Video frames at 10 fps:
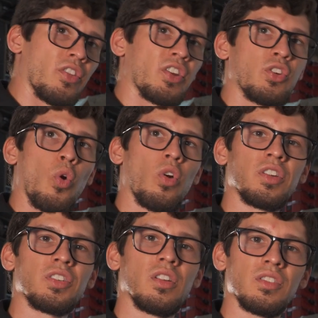the
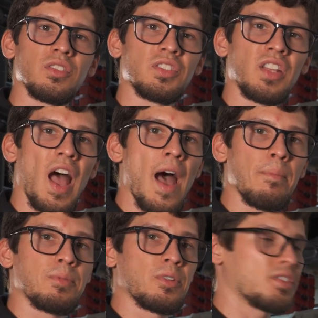door
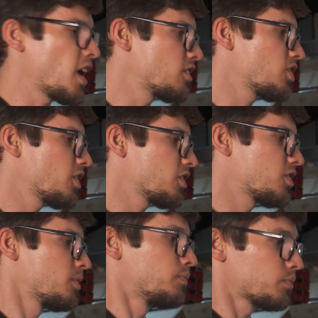stop sensors,